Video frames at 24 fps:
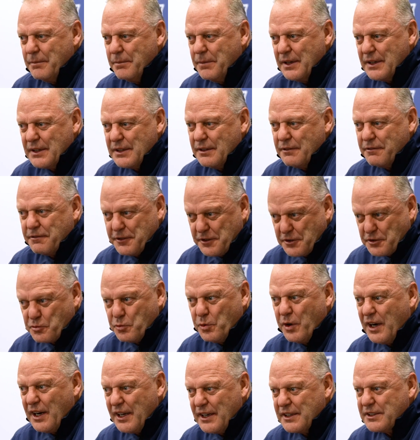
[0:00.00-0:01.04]
But the first
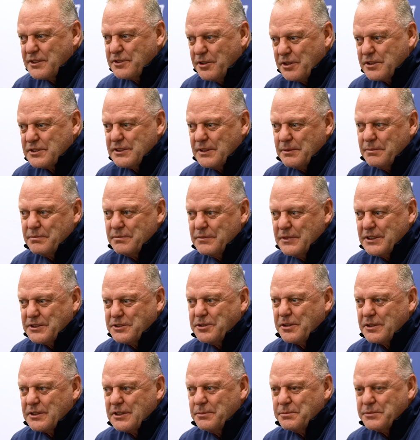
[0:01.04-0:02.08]
while, it took some
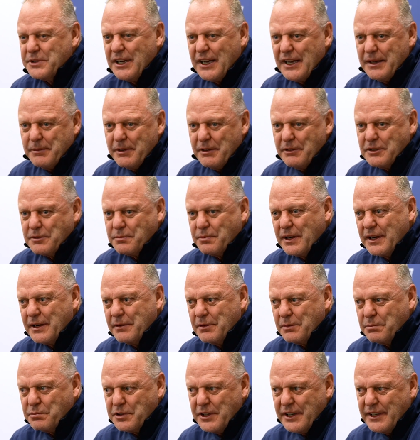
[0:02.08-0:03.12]
time. He was playing
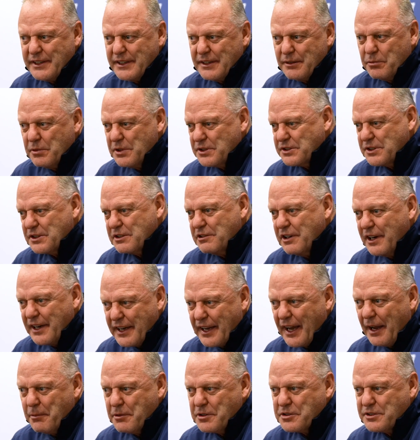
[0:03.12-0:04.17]
with Bred, and it wasn't great
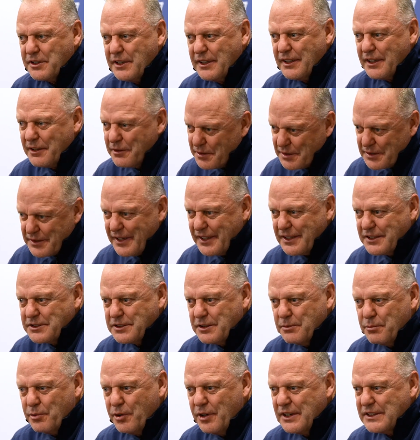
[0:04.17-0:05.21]
chemistry. They were getting
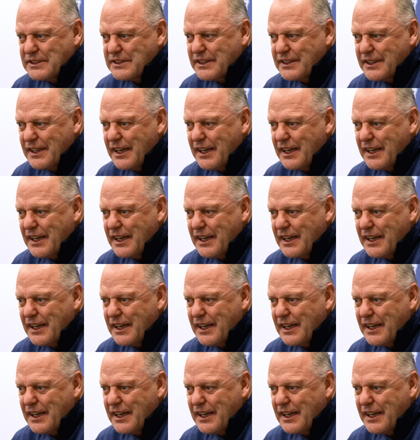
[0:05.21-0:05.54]
some points in